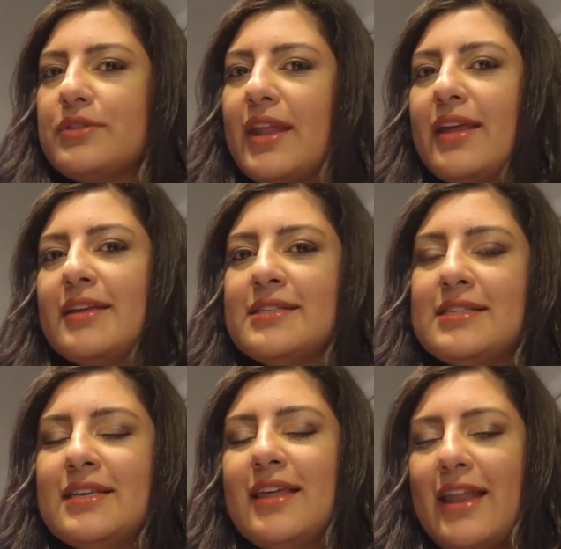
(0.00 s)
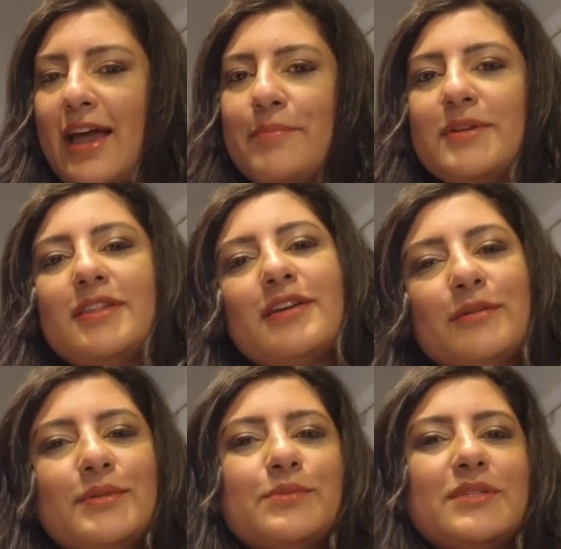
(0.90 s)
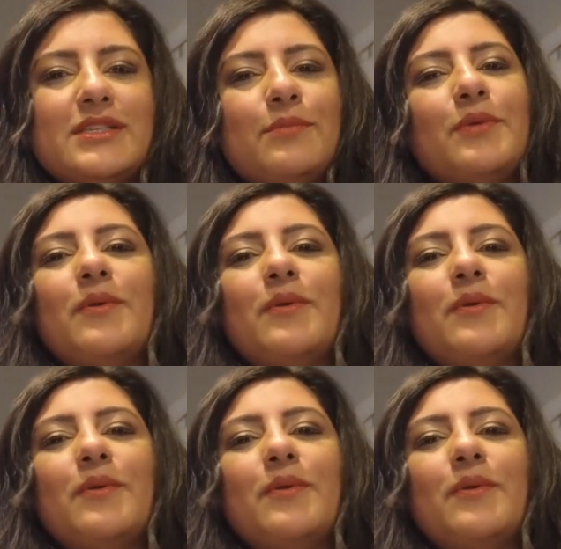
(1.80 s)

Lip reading: that I could see that happened there was when someone